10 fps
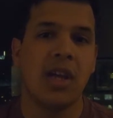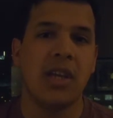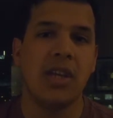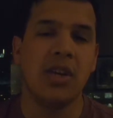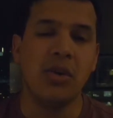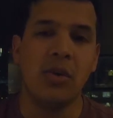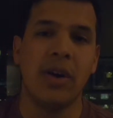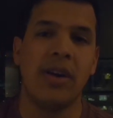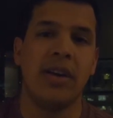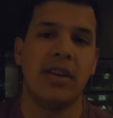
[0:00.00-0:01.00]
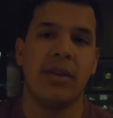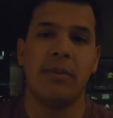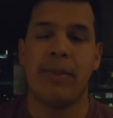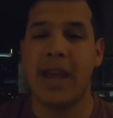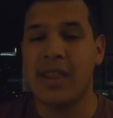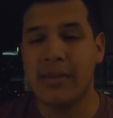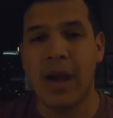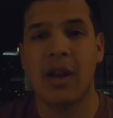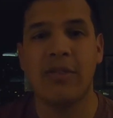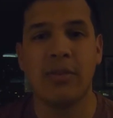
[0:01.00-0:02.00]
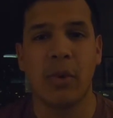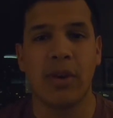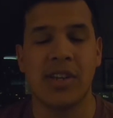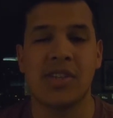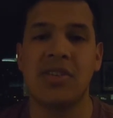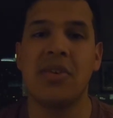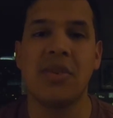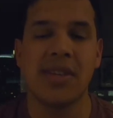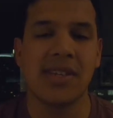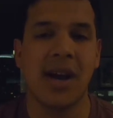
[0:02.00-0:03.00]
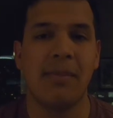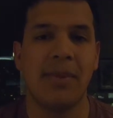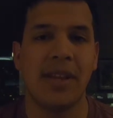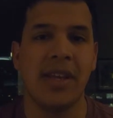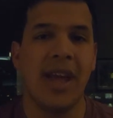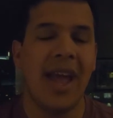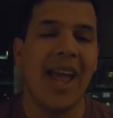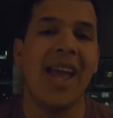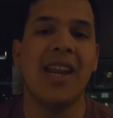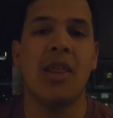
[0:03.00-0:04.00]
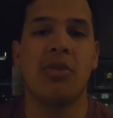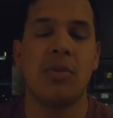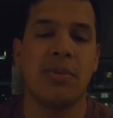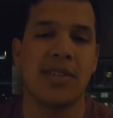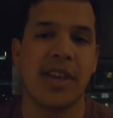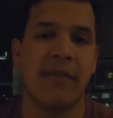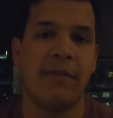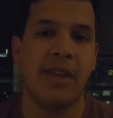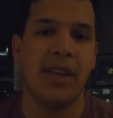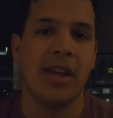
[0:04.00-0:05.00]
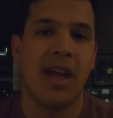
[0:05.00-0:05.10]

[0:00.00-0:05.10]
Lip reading: You would pay the amount of your mortgage to this company and a 3% fee.